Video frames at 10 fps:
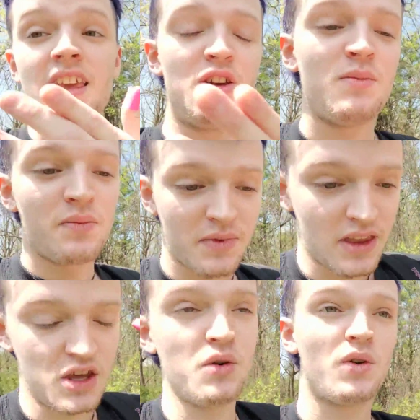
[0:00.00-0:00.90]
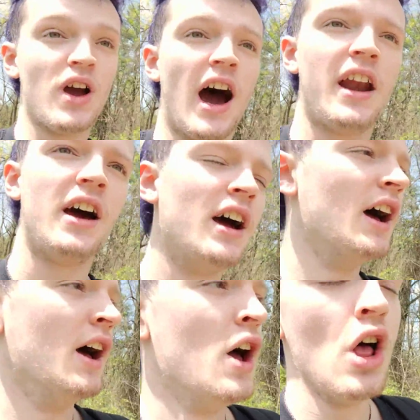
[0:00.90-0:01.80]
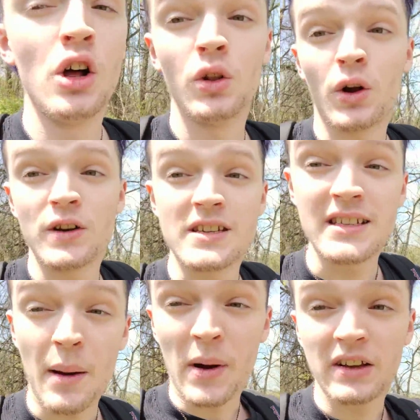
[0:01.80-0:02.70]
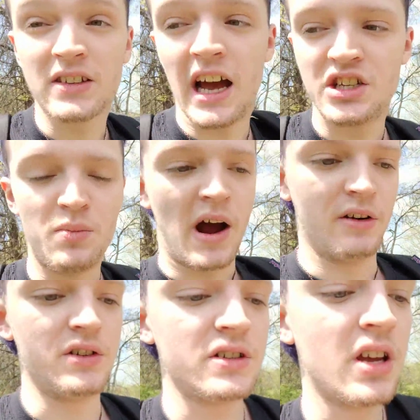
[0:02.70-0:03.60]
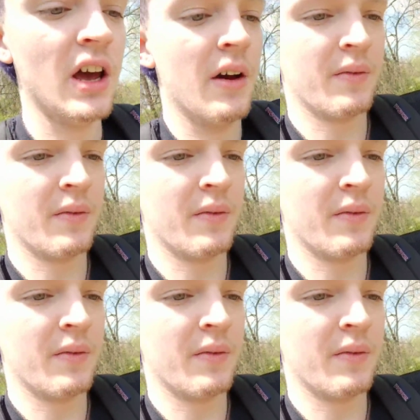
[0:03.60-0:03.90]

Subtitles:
you gotta learn to step outside your boundaries.